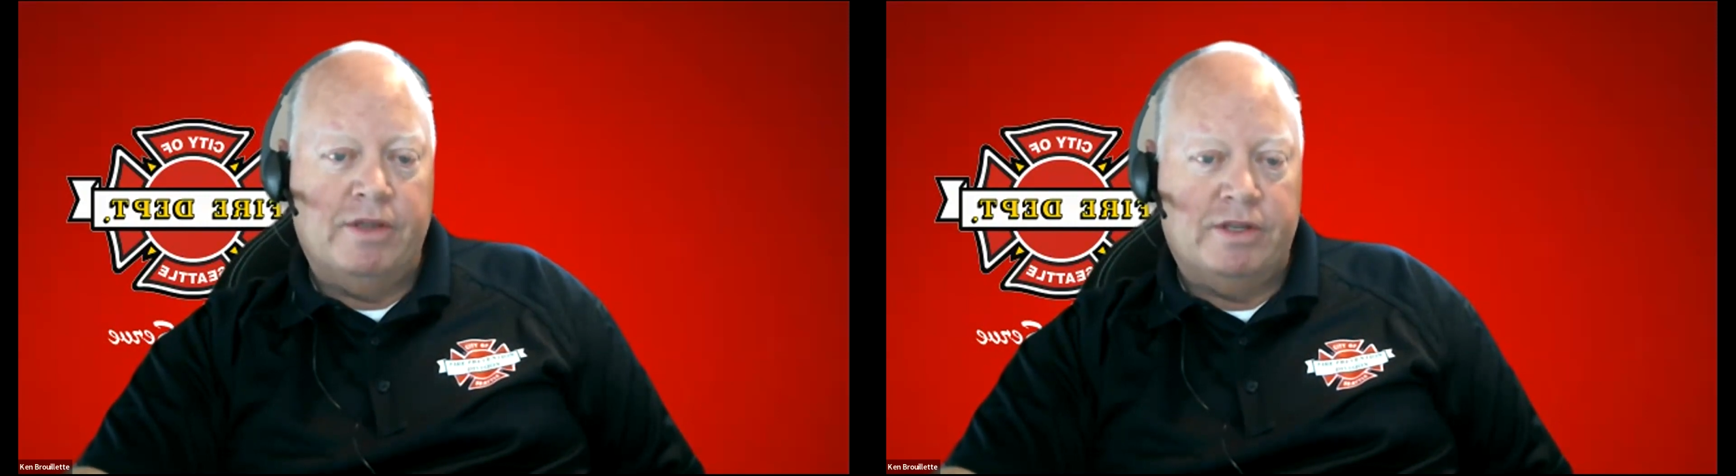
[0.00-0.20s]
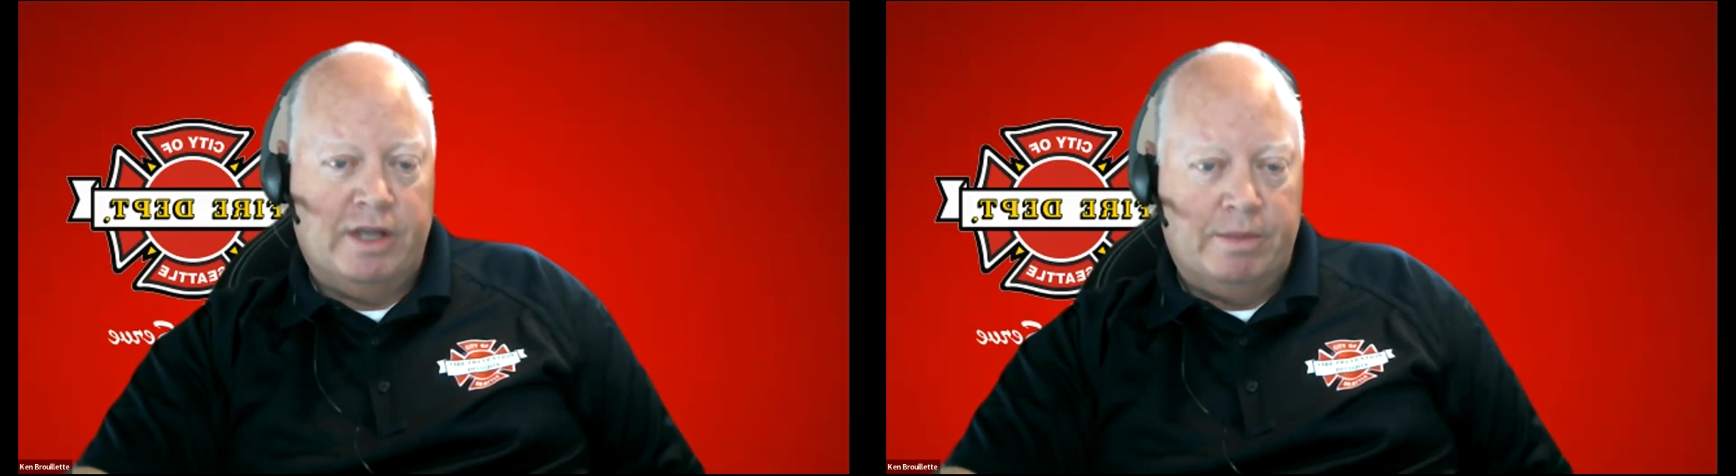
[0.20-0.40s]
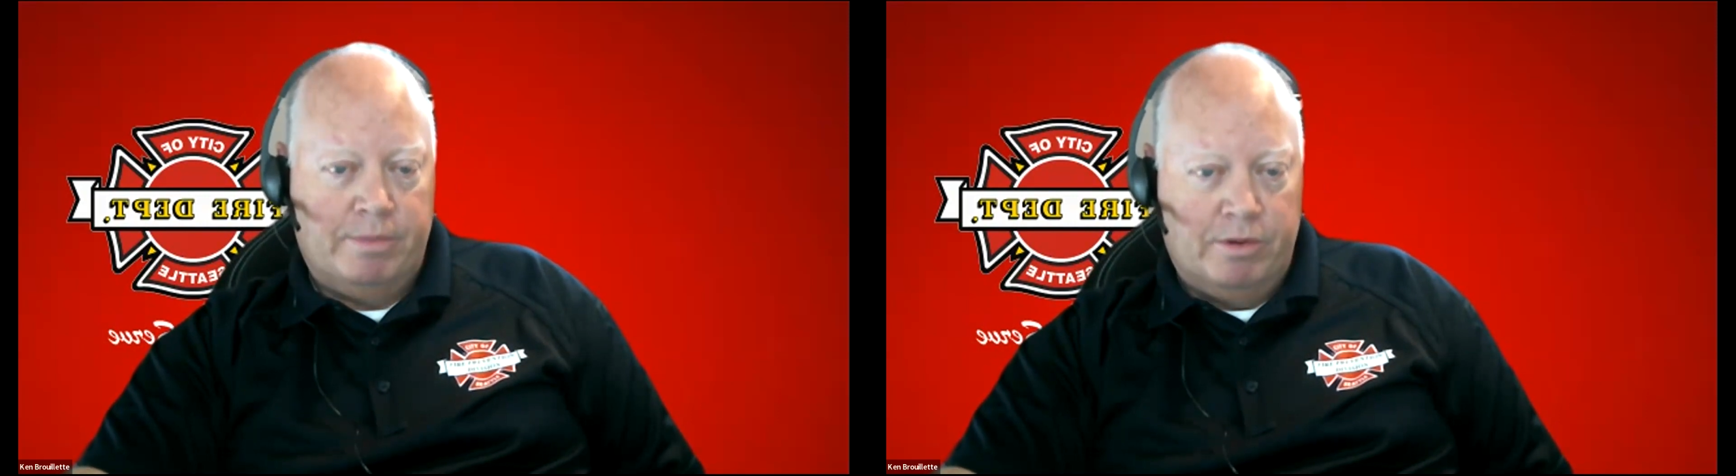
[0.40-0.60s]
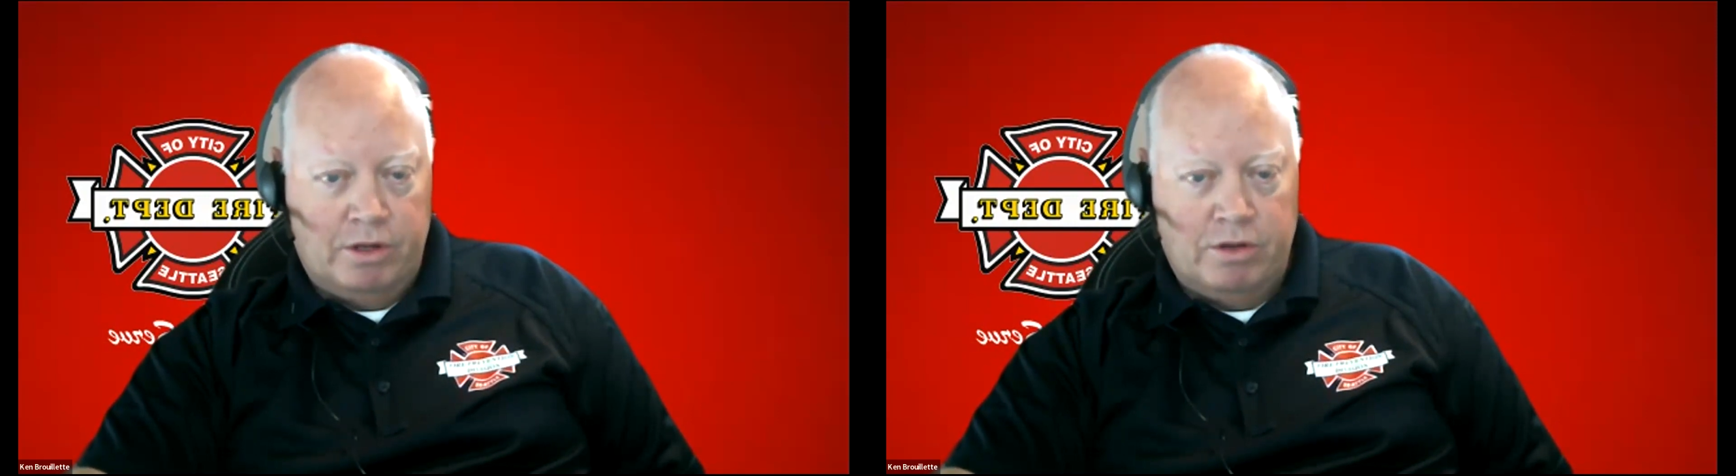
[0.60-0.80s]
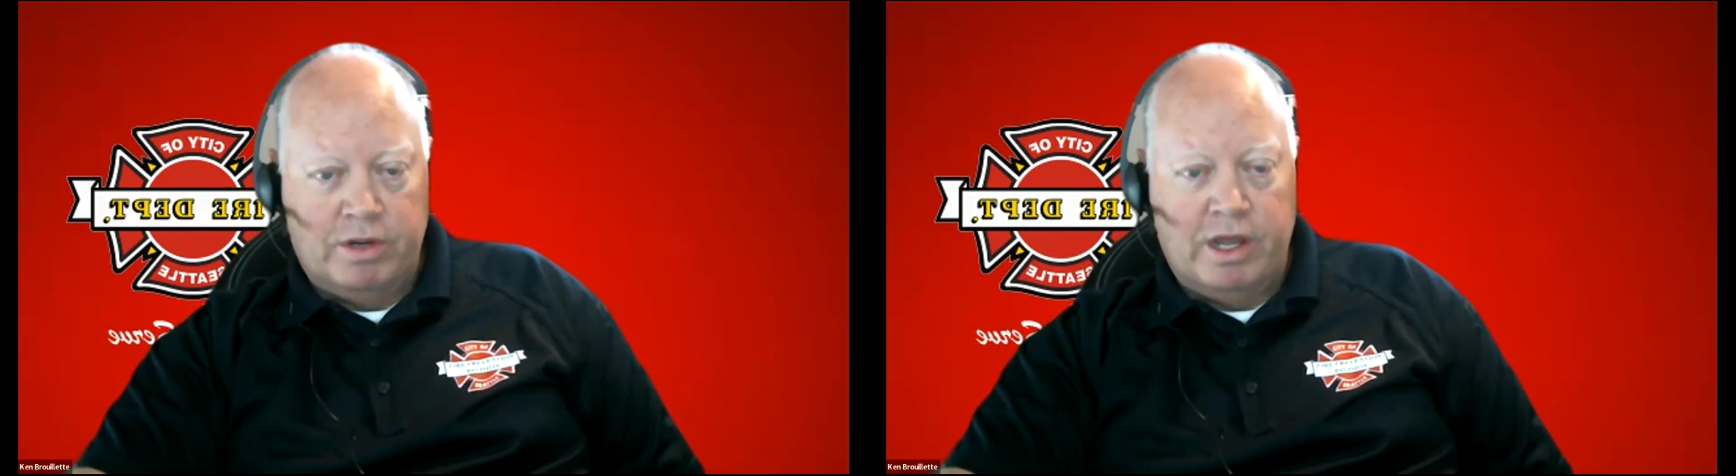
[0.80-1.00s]
The State Building
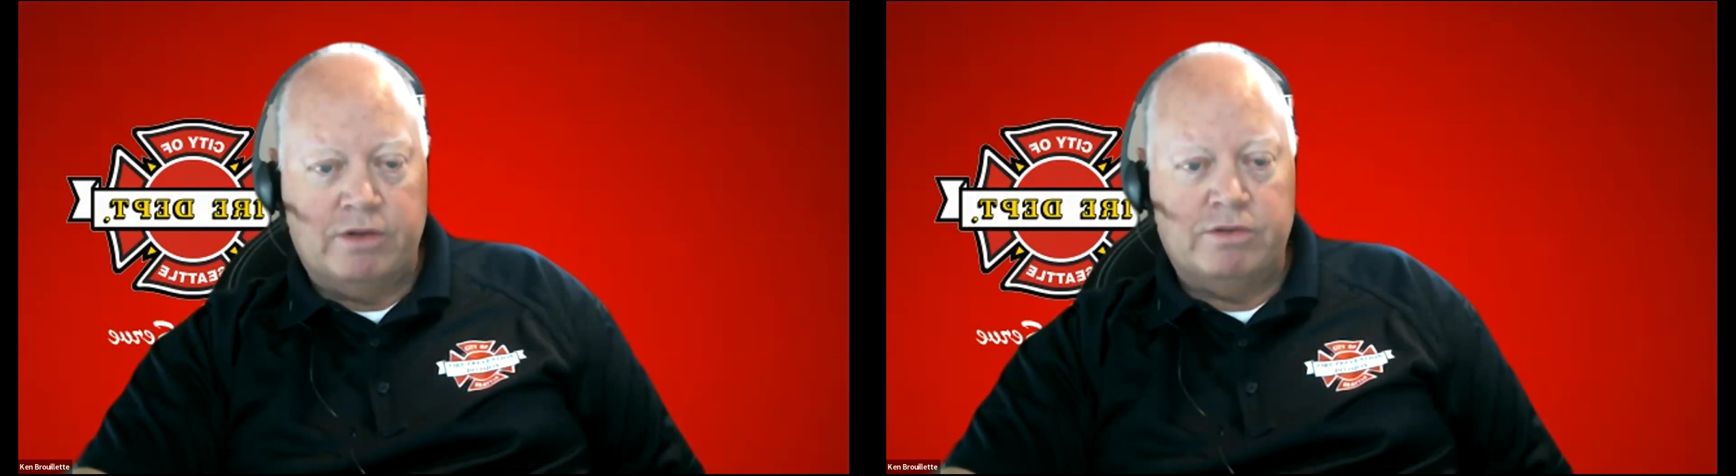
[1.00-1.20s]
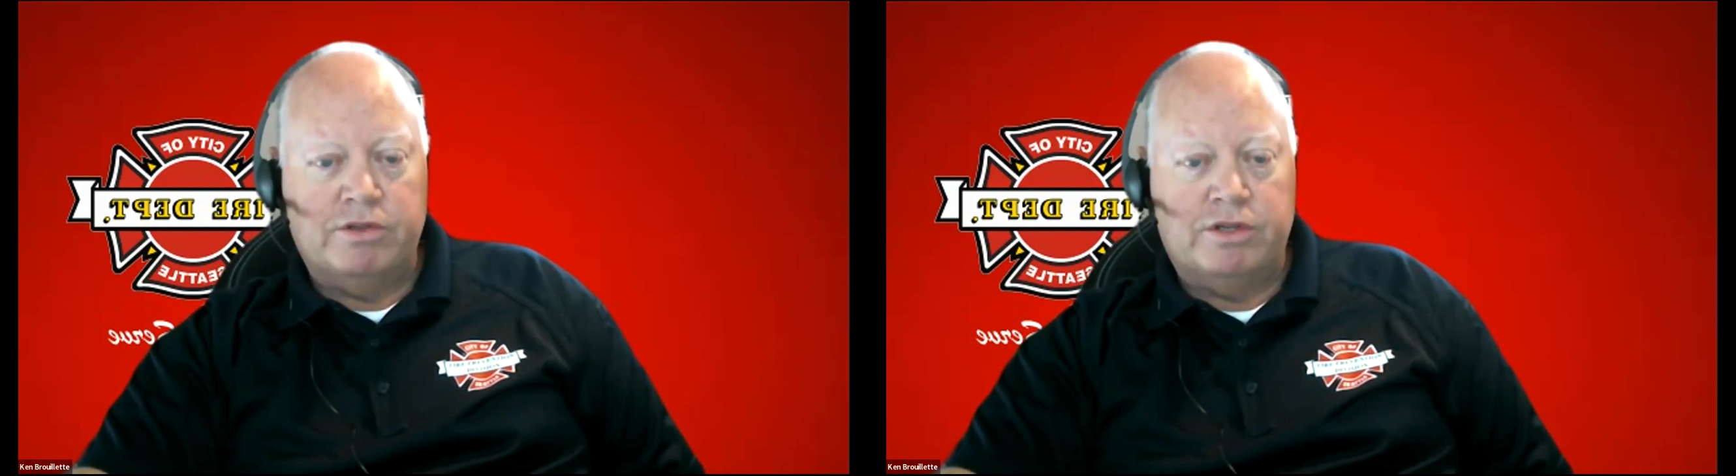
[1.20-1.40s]
Code Council